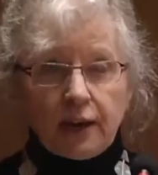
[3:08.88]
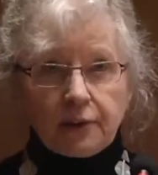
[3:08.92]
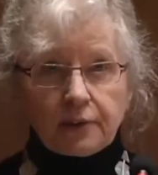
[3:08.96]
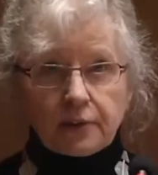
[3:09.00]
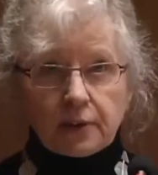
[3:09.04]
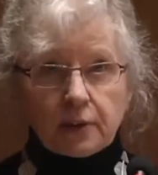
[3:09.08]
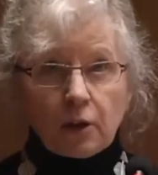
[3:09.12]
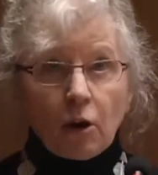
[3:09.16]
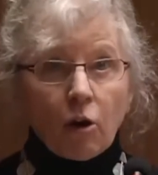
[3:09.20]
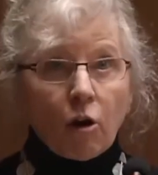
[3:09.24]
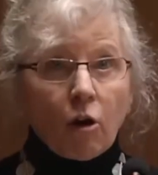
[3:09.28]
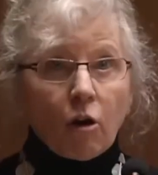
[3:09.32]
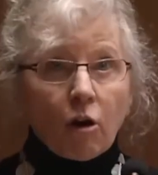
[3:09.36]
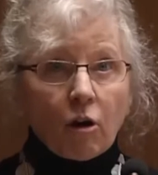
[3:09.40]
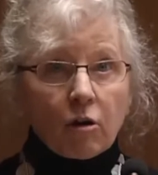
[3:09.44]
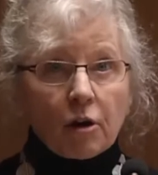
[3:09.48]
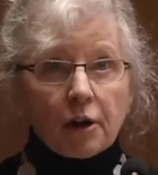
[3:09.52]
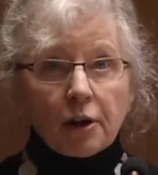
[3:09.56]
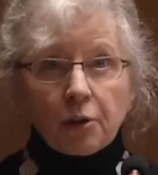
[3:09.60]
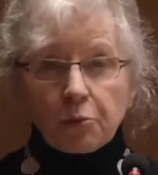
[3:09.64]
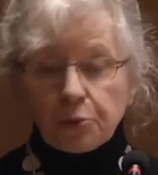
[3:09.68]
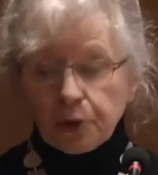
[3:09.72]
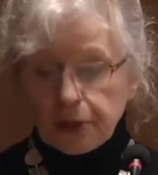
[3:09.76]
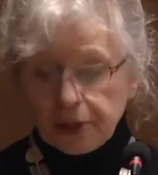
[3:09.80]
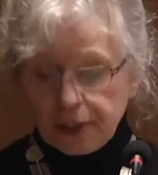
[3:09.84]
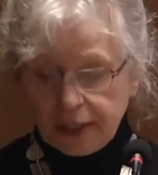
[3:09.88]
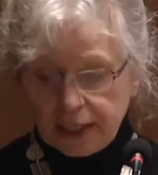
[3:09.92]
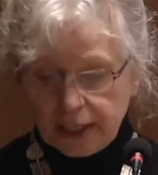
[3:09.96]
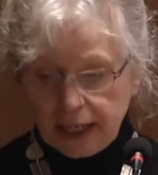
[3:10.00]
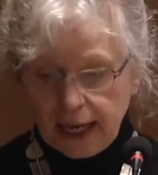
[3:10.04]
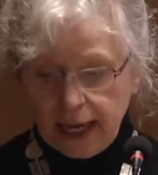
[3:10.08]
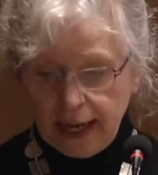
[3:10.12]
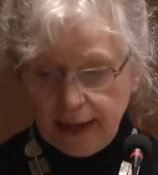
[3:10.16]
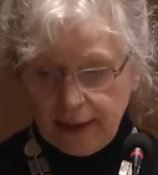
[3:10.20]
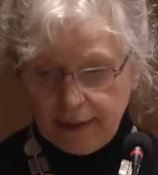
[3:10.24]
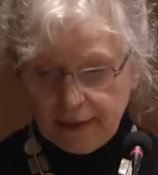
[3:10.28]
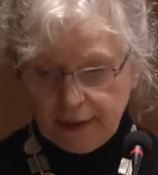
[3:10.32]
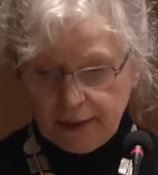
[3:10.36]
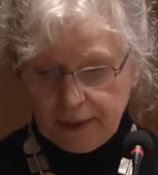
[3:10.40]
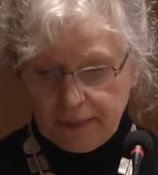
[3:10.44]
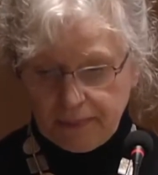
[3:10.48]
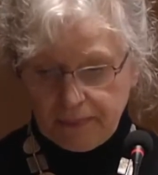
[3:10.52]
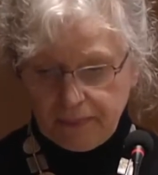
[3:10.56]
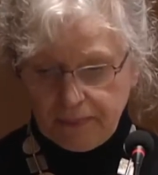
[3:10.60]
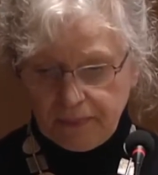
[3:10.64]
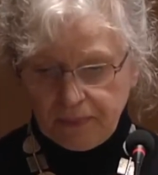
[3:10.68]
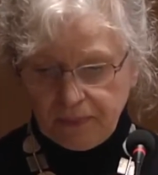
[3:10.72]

as a hollow container.